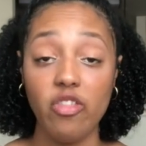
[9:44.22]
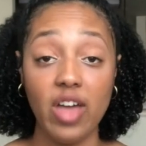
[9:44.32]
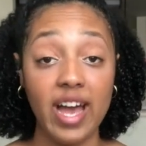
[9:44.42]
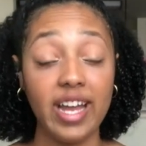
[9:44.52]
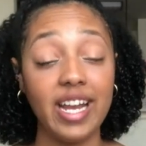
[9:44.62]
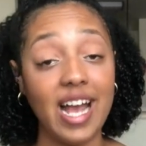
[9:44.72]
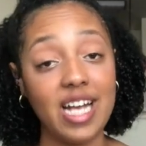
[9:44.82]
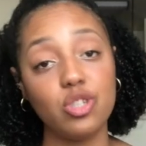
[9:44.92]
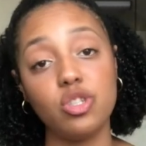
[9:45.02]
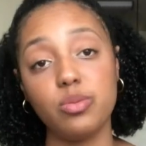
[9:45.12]
that it
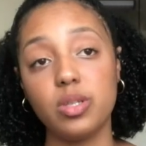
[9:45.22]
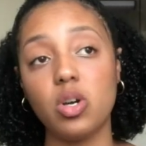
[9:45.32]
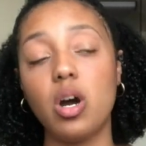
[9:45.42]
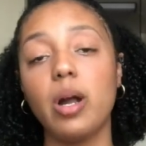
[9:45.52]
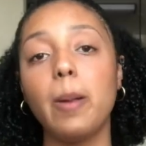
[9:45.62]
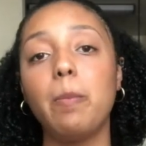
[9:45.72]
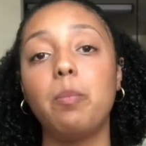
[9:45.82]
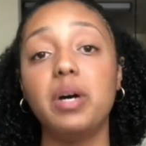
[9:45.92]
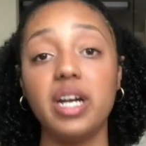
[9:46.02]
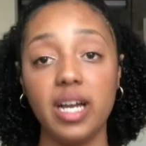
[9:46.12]
has to do with the
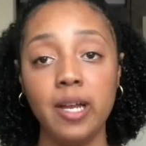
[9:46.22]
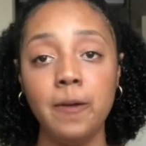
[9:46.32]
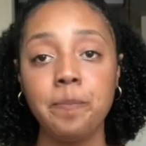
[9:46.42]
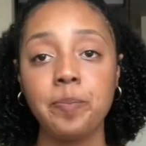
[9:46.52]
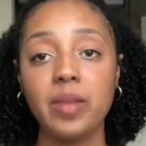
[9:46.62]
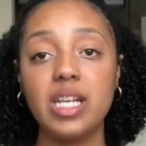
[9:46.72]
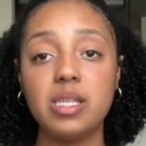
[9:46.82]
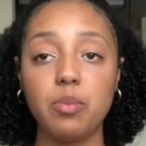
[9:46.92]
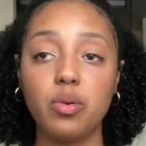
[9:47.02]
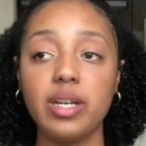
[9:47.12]
heart, but
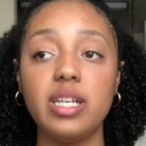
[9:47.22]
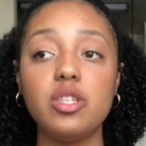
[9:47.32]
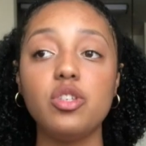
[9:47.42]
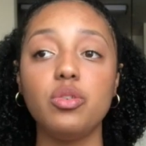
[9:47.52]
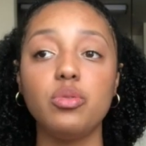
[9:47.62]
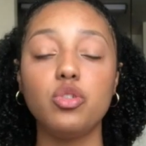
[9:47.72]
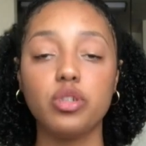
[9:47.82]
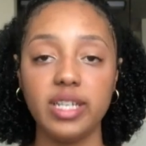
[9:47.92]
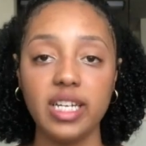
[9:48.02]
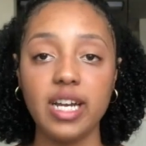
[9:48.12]
it's important to
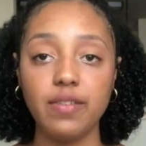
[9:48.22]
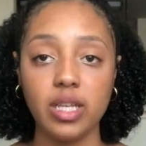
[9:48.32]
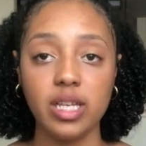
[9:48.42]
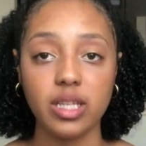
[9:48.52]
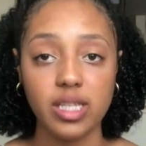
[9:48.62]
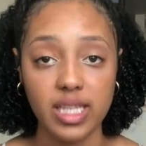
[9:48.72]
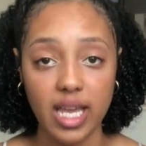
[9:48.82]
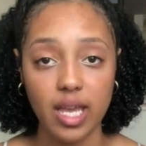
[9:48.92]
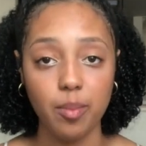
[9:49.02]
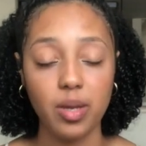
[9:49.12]
treat everything the
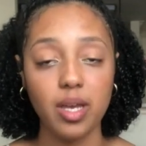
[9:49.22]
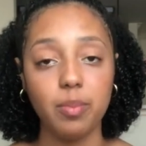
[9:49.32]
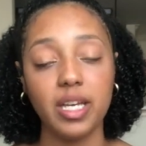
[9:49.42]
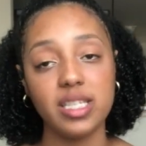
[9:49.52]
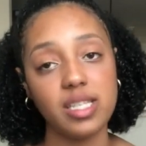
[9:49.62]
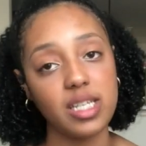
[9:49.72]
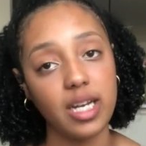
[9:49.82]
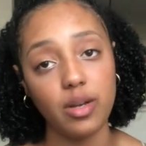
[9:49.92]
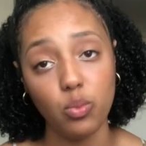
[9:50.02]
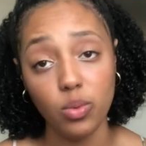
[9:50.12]
same because it's
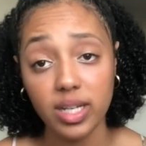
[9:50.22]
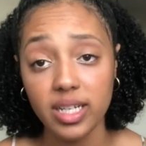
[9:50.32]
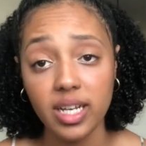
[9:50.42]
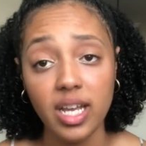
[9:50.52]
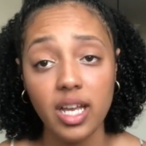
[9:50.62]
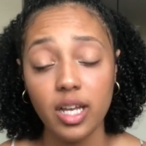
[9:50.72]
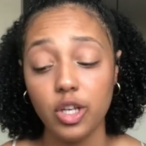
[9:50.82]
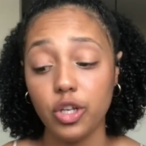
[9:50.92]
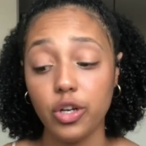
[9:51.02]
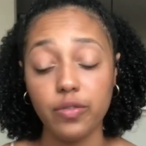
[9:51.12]
gonna, one,
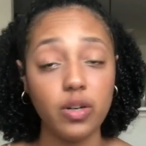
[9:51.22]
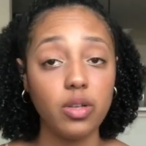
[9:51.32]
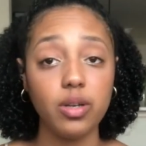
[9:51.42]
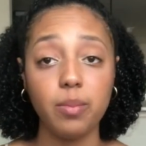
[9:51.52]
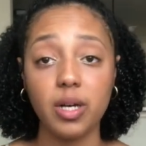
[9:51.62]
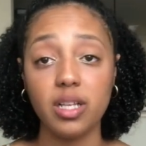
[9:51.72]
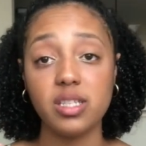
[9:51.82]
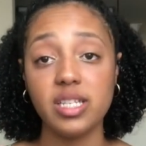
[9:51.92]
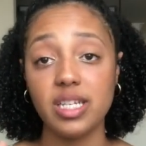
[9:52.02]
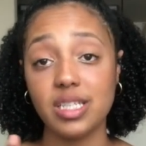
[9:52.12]
you're following
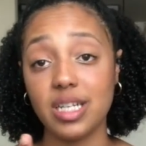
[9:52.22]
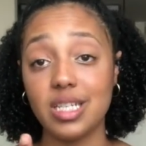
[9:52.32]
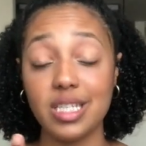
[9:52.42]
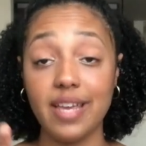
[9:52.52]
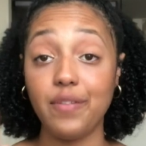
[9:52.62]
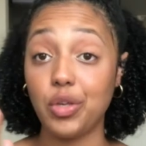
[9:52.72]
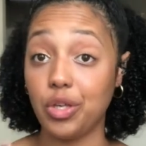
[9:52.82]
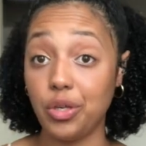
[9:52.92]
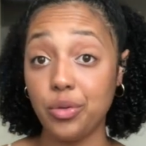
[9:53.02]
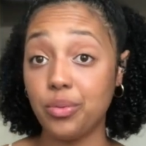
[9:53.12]
policy, it's gonna
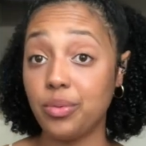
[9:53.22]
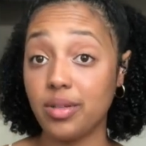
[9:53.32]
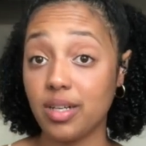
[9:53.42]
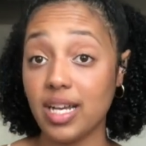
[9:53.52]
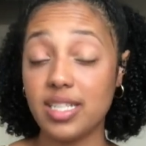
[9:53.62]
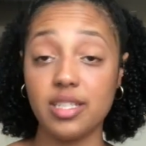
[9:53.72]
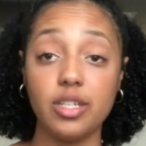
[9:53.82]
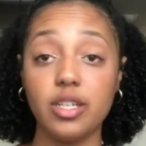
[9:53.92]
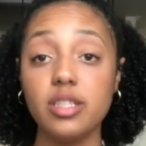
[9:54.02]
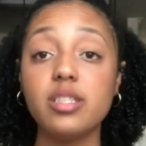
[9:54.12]
save you as a
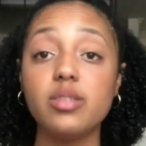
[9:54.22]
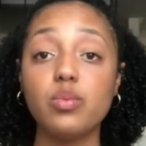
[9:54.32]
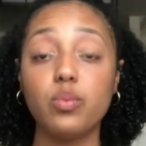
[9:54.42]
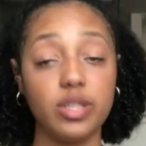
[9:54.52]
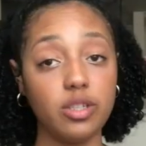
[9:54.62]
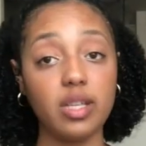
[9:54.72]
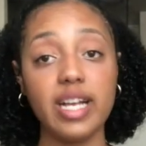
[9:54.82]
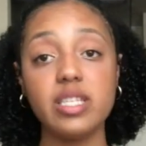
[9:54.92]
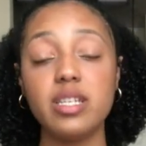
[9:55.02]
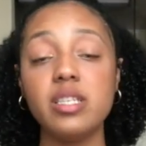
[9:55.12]
nurse with your
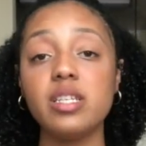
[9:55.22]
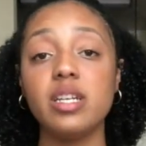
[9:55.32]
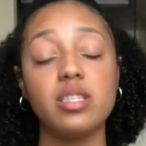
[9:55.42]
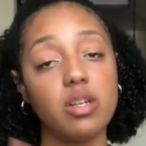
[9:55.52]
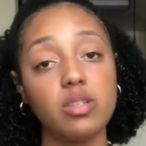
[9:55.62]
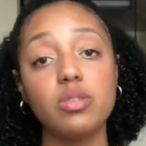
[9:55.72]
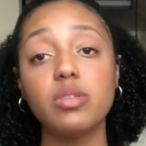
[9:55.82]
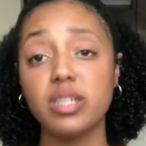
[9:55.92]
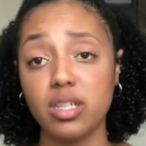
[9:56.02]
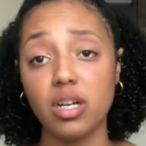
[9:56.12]
license, and it
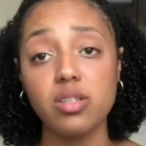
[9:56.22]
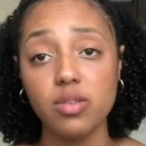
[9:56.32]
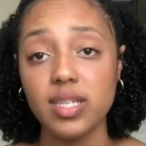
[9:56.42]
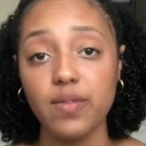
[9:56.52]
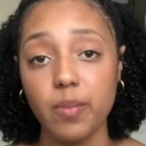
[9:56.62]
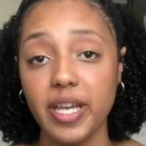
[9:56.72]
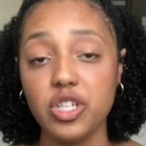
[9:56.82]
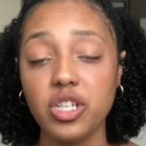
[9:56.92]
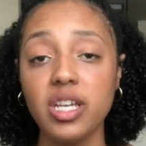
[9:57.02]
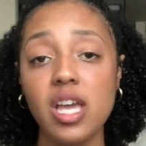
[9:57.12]
could also save a
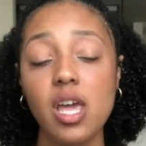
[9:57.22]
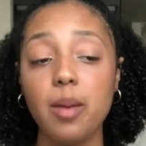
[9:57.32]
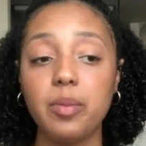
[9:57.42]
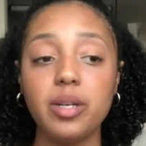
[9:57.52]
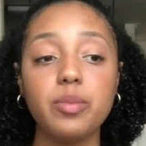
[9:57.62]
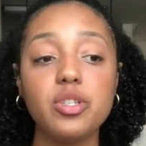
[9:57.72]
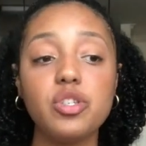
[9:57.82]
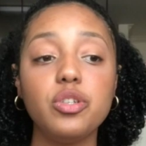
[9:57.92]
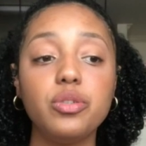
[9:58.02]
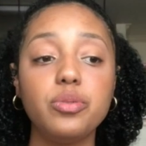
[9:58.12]
patient. But number
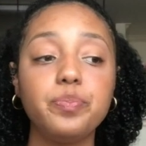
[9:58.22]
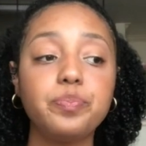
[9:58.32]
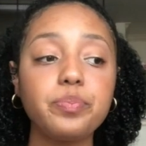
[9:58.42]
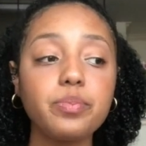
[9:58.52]
two,